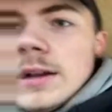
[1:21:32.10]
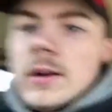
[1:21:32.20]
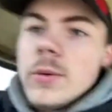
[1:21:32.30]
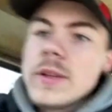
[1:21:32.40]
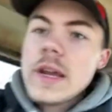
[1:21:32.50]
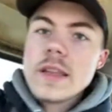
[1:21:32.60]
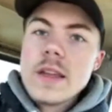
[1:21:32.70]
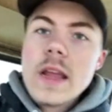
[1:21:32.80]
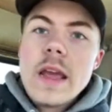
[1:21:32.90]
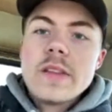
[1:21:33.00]
we'll talk to
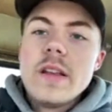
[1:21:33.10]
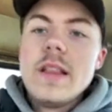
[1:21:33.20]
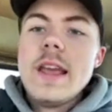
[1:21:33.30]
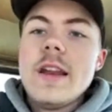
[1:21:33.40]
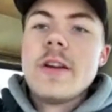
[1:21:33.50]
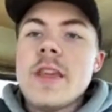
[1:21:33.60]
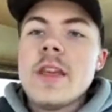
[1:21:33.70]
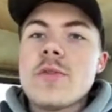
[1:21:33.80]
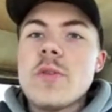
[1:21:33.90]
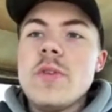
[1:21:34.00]
you guys out later. Thanks for